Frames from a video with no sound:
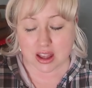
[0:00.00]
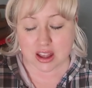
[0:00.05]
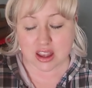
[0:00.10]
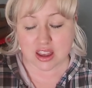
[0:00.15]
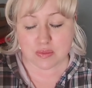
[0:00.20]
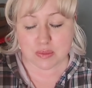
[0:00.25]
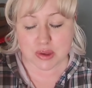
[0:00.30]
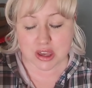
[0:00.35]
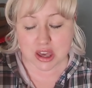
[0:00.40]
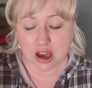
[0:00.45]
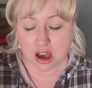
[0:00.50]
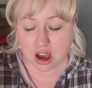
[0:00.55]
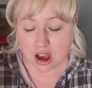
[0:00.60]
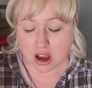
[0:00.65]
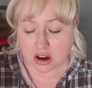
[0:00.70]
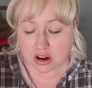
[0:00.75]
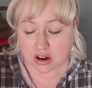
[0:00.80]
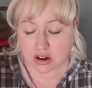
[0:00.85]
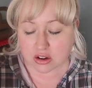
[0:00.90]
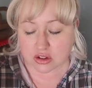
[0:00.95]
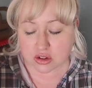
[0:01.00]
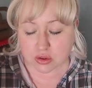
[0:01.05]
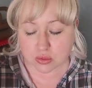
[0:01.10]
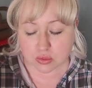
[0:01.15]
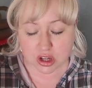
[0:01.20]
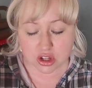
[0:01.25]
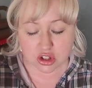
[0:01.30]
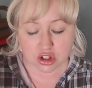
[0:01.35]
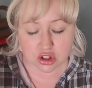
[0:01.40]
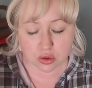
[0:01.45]
Give me a hunger to
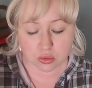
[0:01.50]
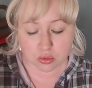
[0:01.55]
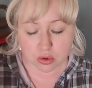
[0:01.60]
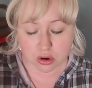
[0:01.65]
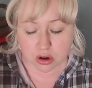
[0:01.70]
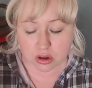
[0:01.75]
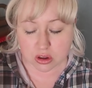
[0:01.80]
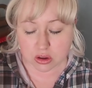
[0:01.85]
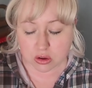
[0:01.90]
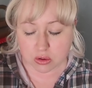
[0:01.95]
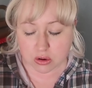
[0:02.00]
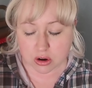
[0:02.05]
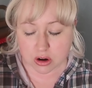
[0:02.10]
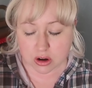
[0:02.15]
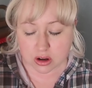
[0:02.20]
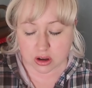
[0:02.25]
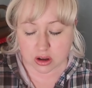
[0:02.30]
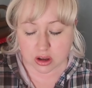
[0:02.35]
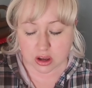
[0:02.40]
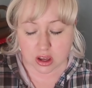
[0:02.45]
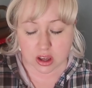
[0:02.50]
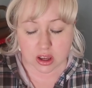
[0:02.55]
read your word, Lord.